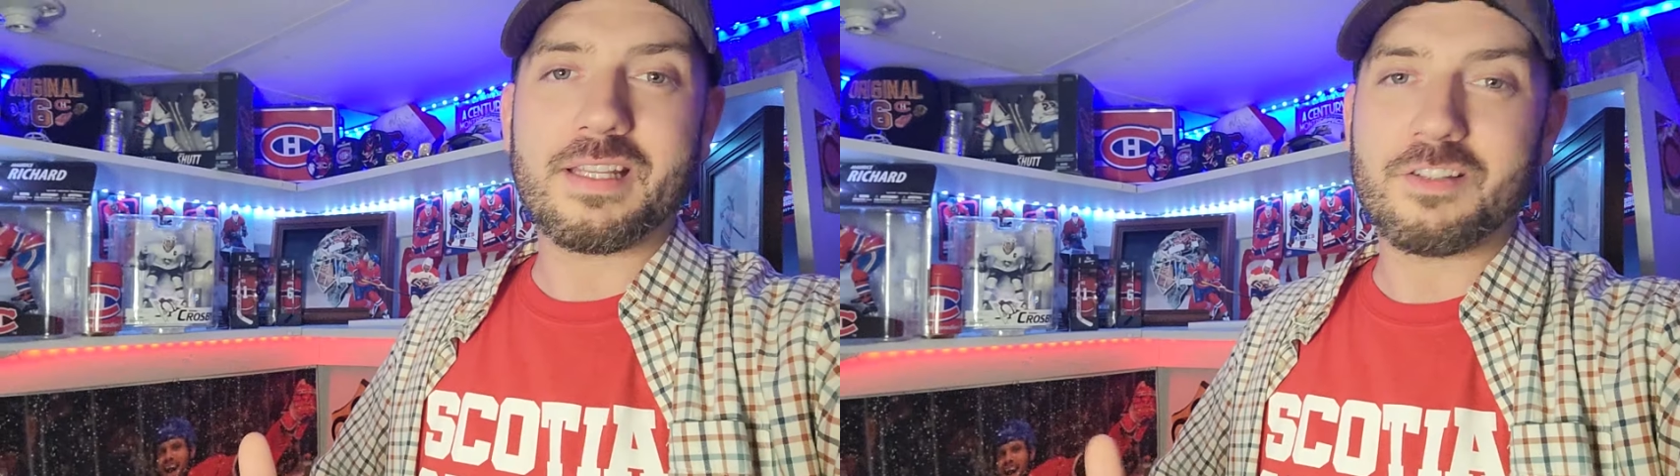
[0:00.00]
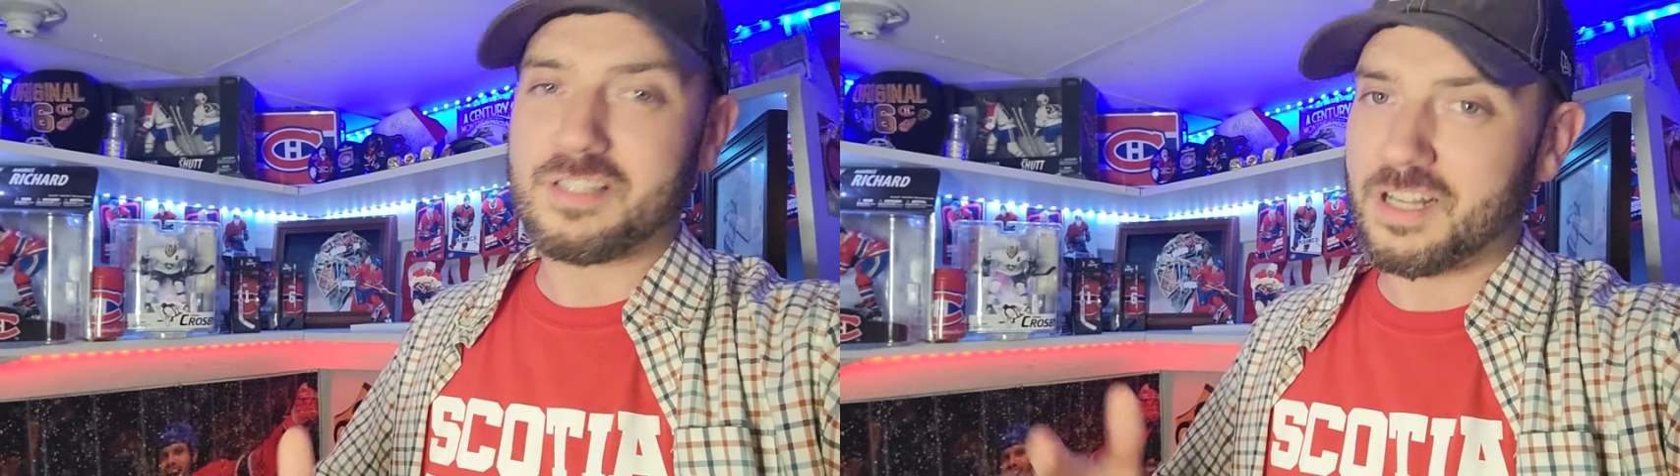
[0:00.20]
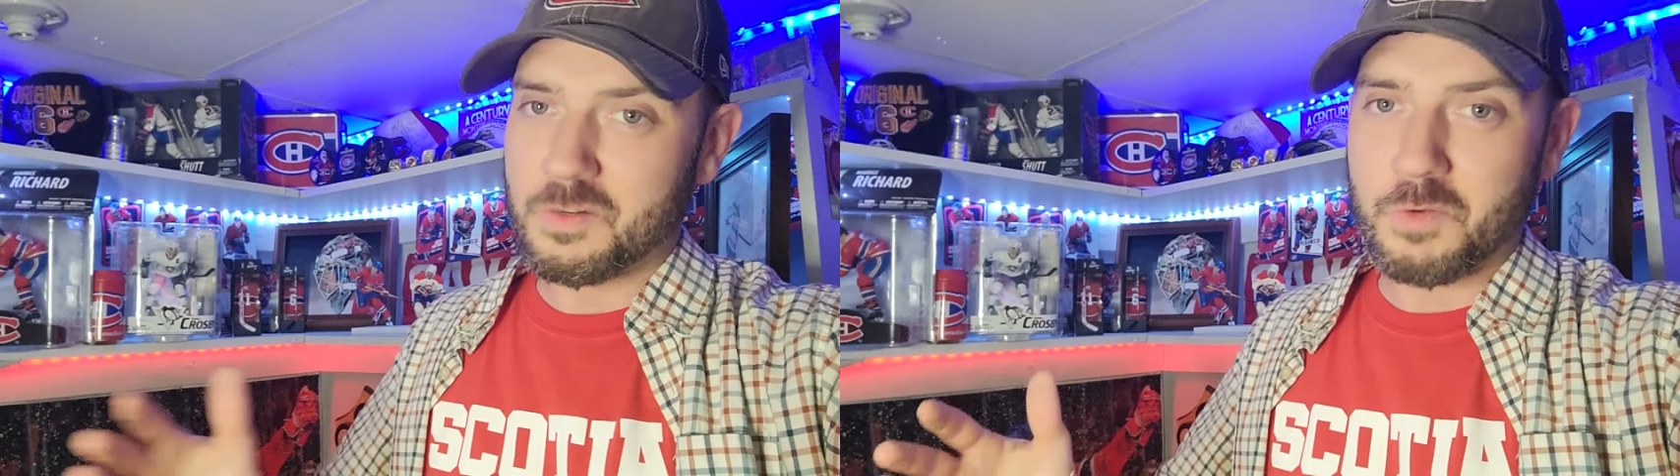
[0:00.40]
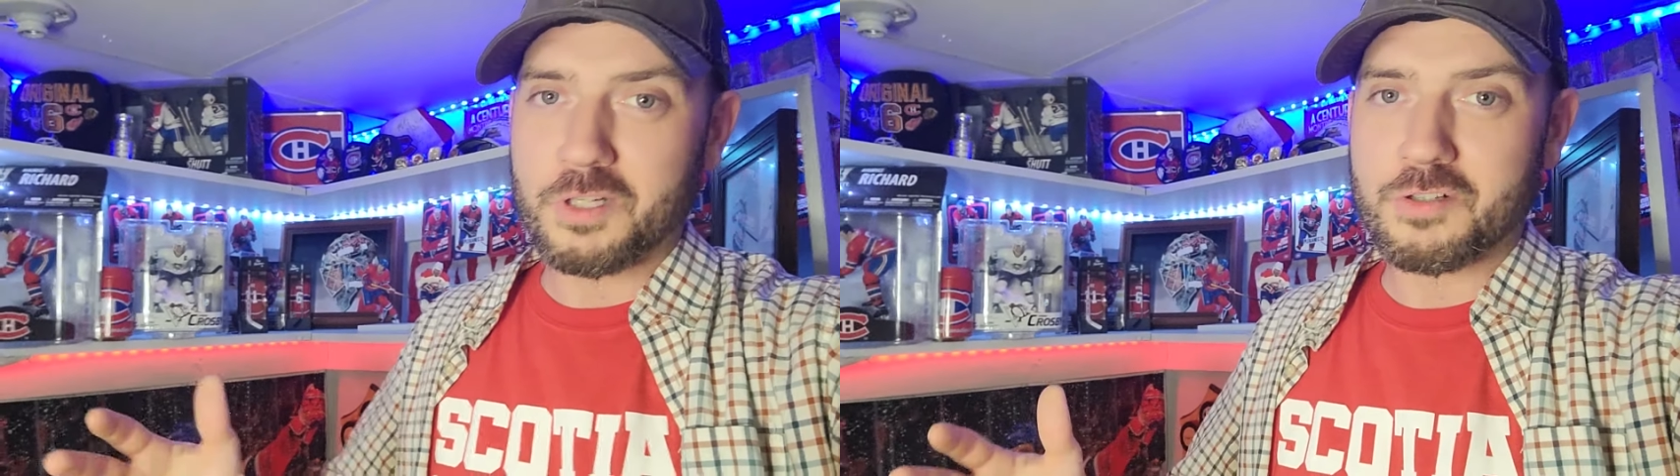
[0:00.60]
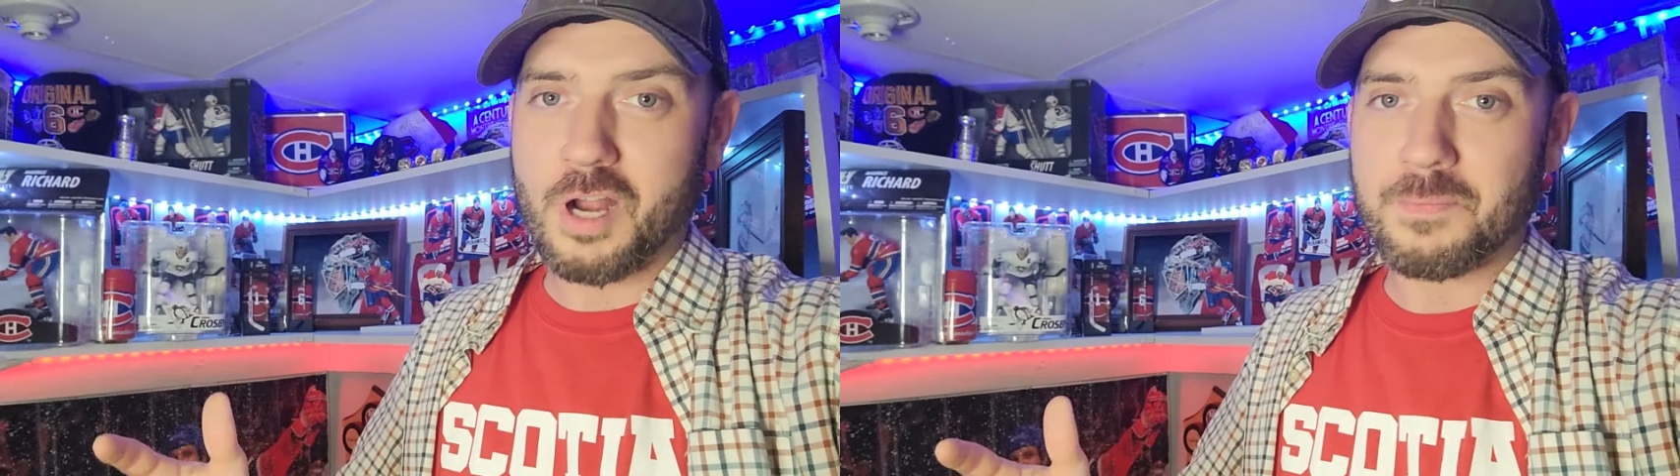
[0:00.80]
There's another merch
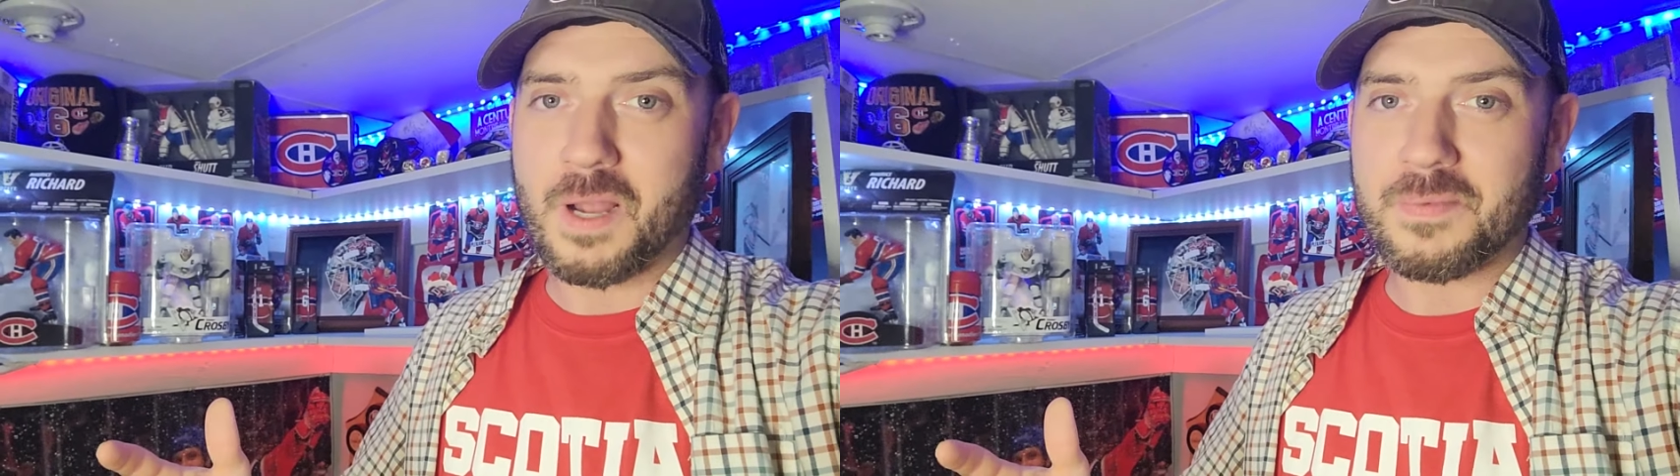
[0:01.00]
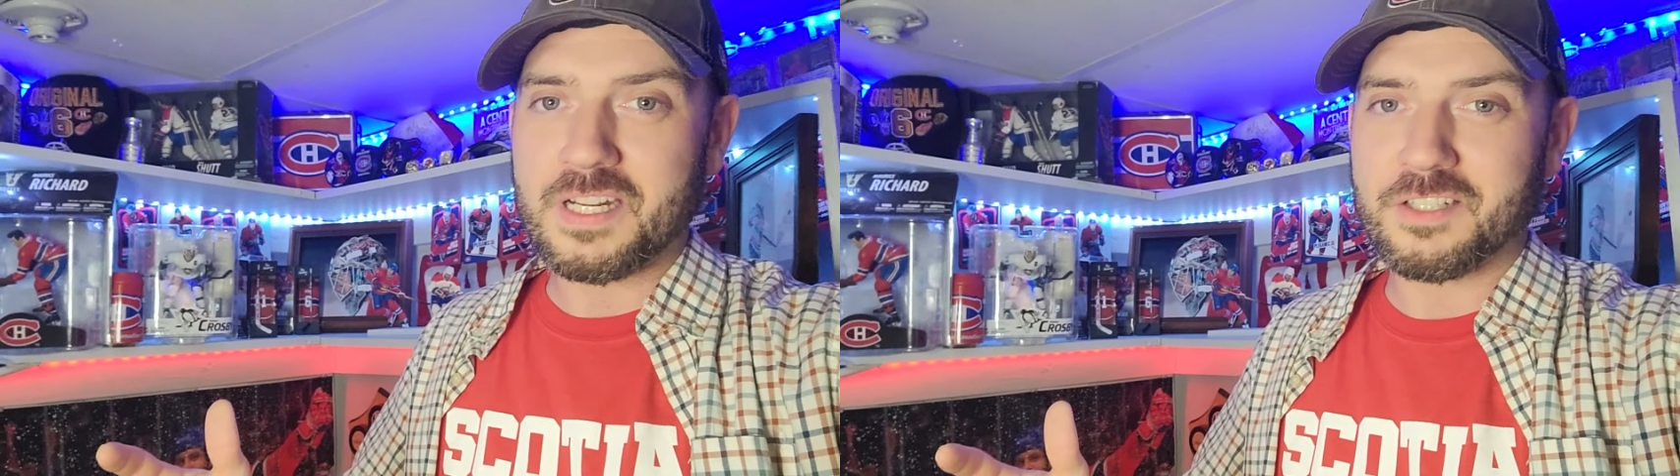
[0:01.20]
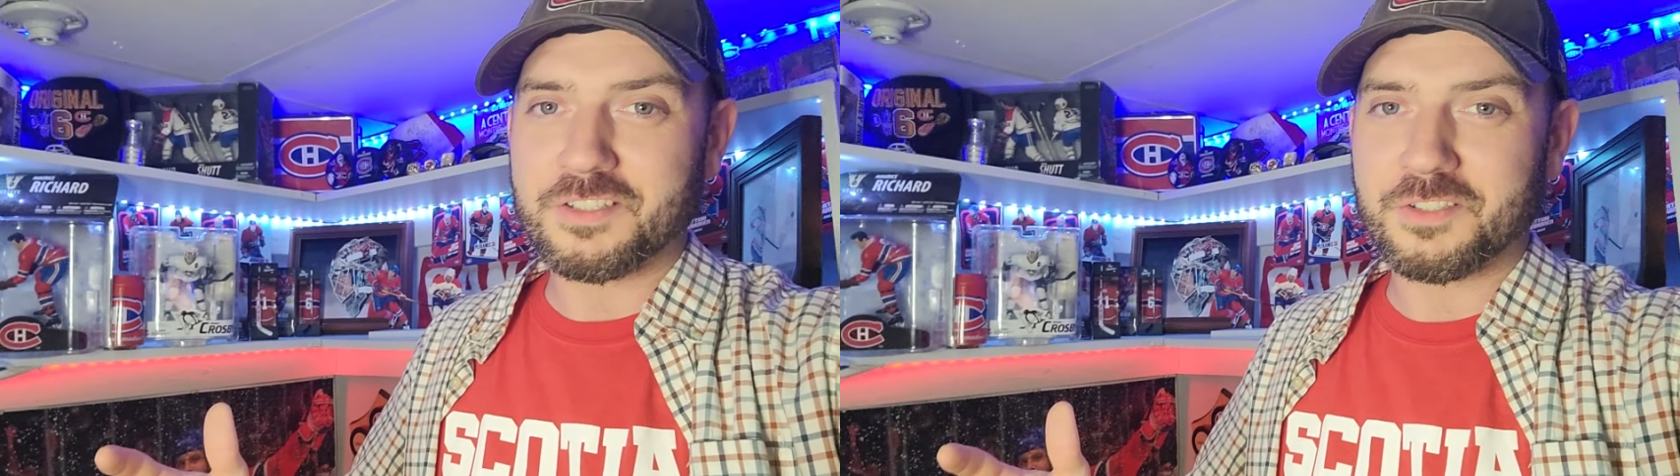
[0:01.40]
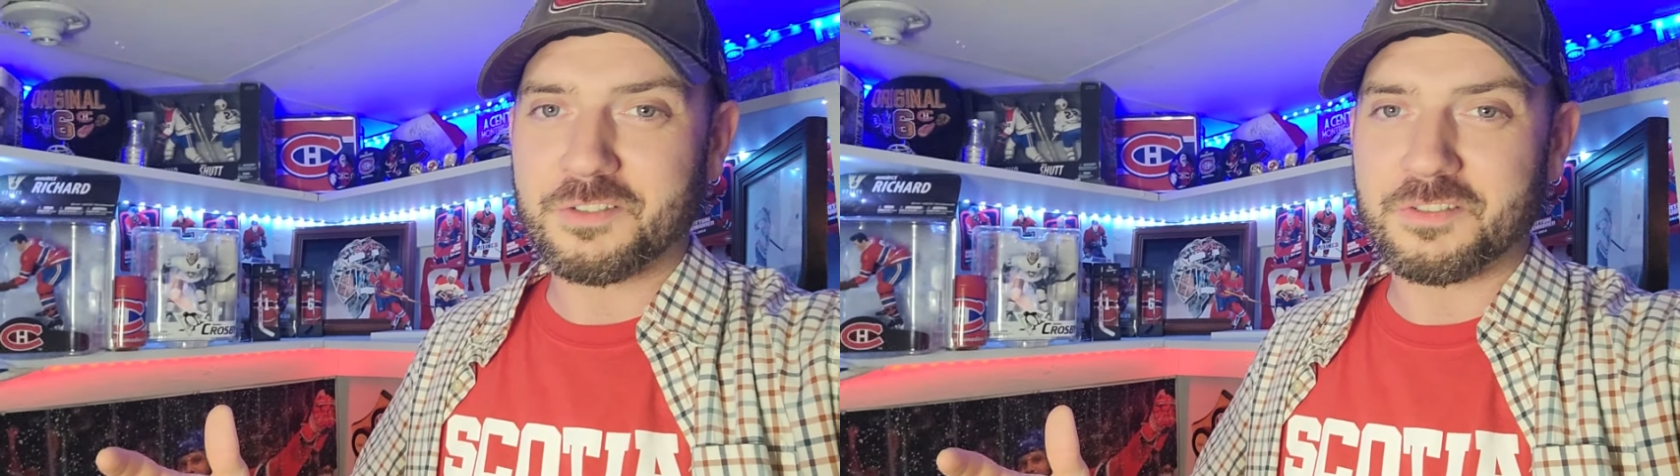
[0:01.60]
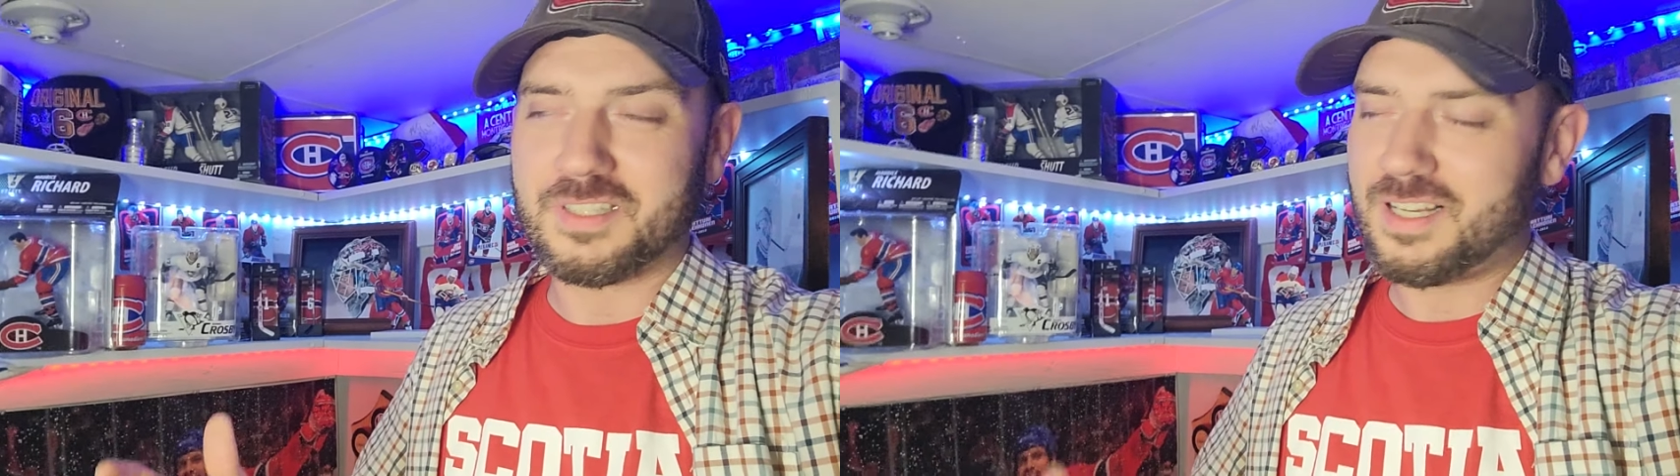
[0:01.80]
drop coming here
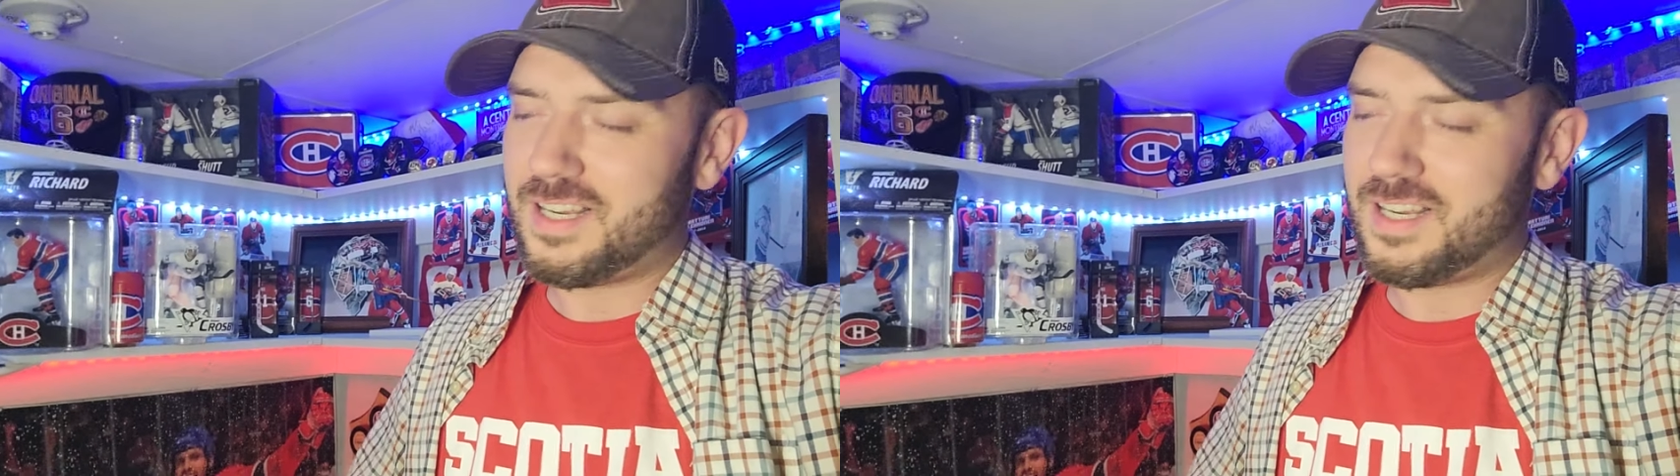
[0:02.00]
soon.